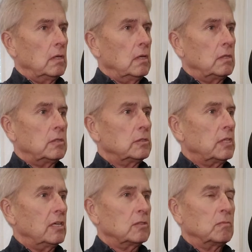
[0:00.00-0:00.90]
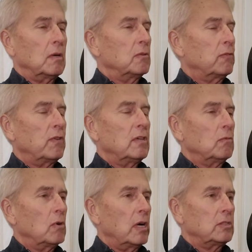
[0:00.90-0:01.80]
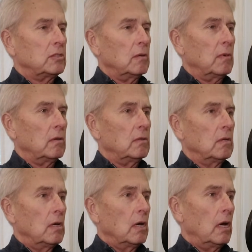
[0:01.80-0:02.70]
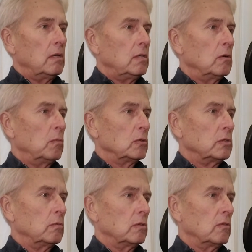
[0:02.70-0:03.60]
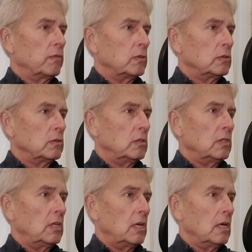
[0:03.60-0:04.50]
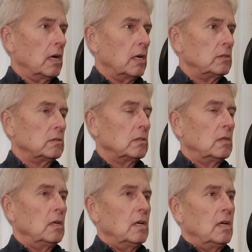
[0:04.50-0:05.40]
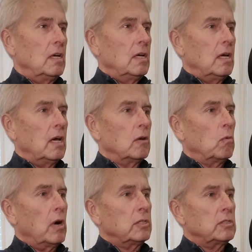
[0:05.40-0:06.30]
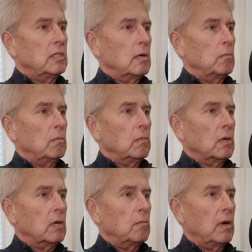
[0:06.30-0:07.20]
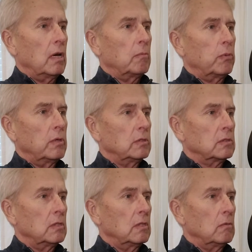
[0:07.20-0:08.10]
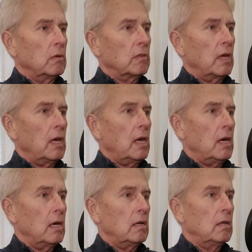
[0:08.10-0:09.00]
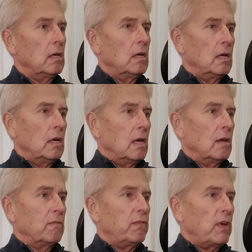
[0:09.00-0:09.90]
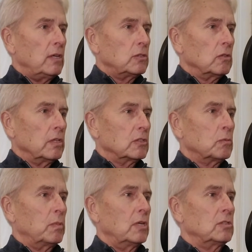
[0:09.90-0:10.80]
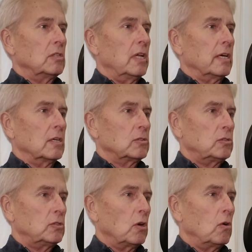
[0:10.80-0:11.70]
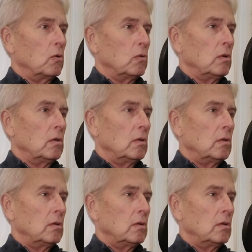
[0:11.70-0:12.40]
It just takes some time. It's fun to watch them. I deal mostly with the first 30-day guys. Mm-hmm. And to watch them come out of prison with a head and facial expression like a stone,